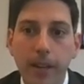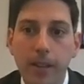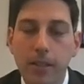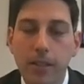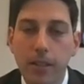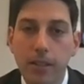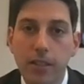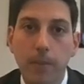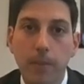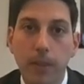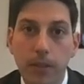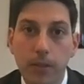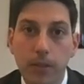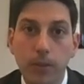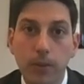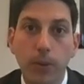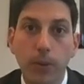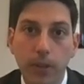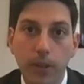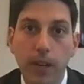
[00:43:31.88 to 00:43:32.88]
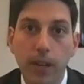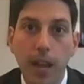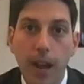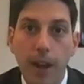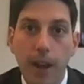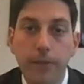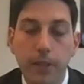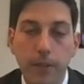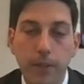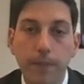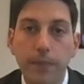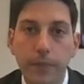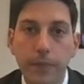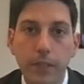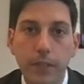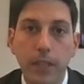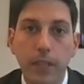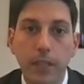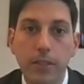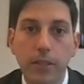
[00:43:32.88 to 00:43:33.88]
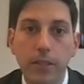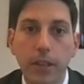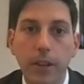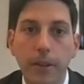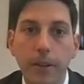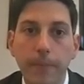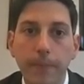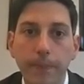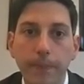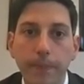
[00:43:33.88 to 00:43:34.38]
It's just something schools are going to have to consider.